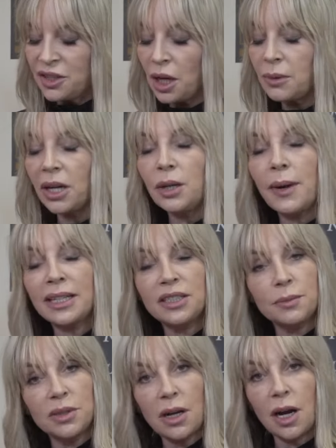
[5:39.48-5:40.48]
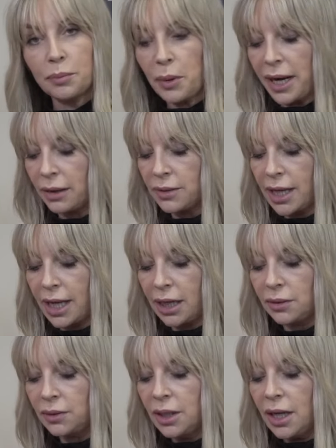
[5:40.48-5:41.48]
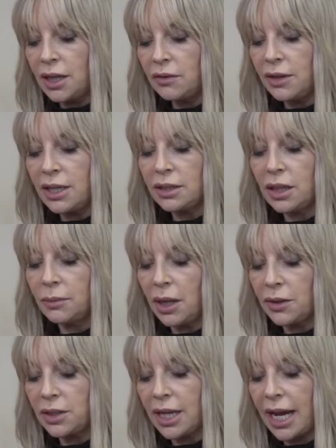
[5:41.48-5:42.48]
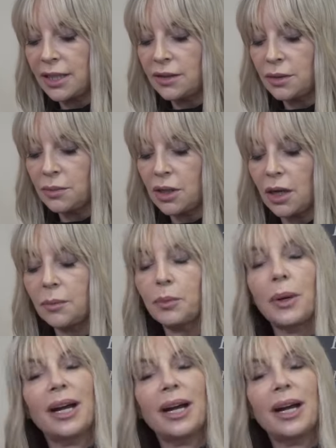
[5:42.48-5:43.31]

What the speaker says: So I'm going to add some dark brown now, and the reason I'm going to add some dark